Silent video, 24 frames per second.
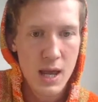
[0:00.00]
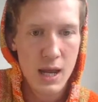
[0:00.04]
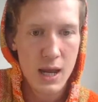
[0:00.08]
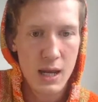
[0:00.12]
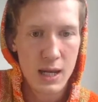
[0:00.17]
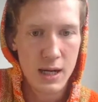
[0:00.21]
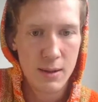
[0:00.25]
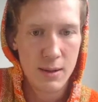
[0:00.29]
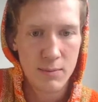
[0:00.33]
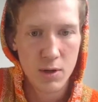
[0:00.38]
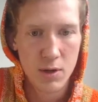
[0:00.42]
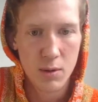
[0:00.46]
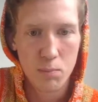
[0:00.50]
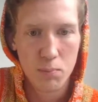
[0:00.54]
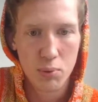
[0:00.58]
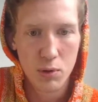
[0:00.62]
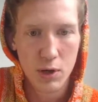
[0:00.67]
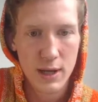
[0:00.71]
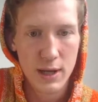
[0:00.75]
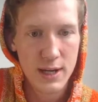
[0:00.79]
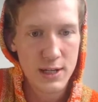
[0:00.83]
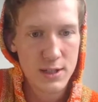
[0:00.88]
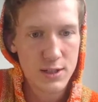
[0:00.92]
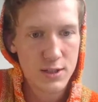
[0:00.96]
and I'm going to
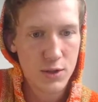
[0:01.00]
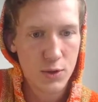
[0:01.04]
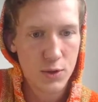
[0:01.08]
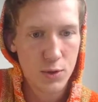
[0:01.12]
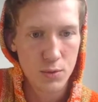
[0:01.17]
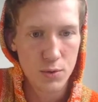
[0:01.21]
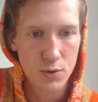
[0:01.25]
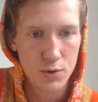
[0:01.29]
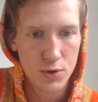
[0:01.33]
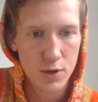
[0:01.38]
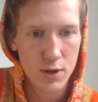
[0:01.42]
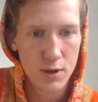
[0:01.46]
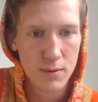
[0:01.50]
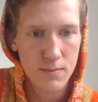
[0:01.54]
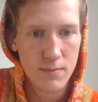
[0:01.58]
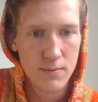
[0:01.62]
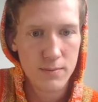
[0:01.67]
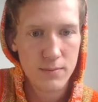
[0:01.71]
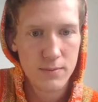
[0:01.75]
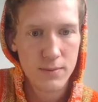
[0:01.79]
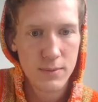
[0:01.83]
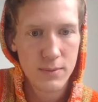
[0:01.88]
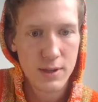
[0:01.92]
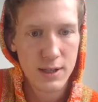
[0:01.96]
blaze through them
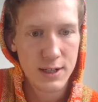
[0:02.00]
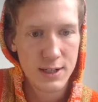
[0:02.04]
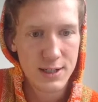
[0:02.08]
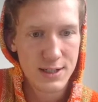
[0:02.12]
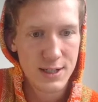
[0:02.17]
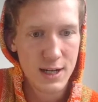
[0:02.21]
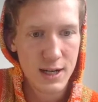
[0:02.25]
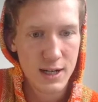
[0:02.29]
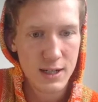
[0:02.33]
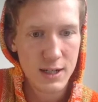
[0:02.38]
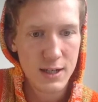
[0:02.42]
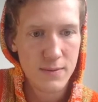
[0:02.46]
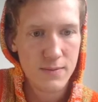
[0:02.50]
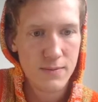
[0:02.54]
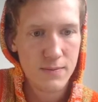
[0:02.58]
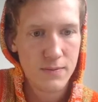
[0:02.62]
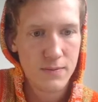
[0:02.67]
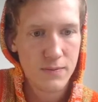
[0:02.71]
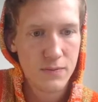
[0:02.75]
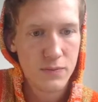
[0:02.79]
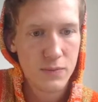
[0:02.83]
in a second.